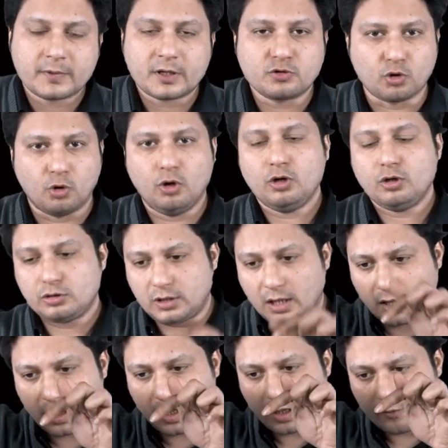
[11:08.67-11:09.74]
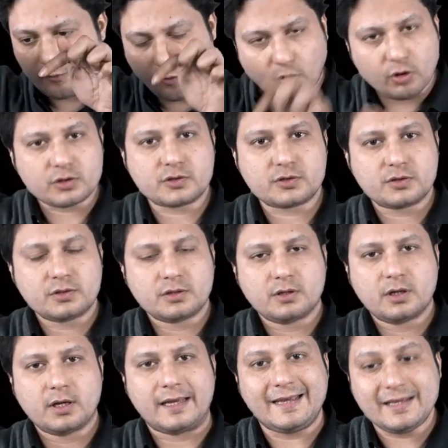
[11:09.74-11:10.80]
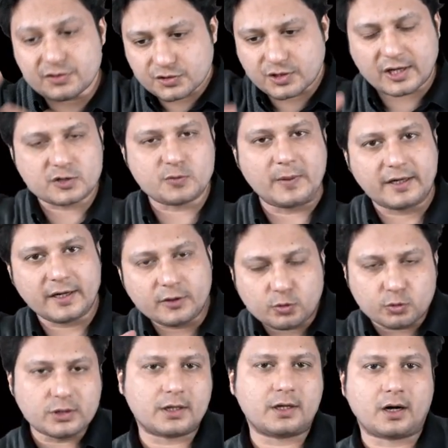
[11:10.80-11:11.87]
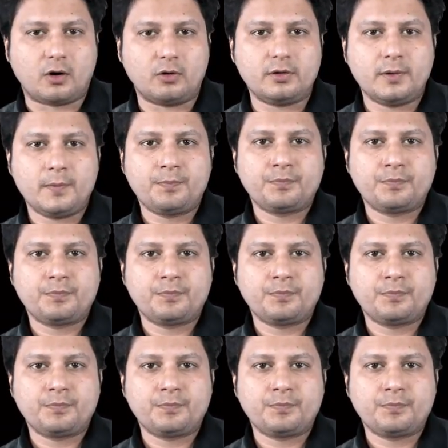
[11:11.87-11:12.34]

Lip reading: So the force he is transmitting to the ground,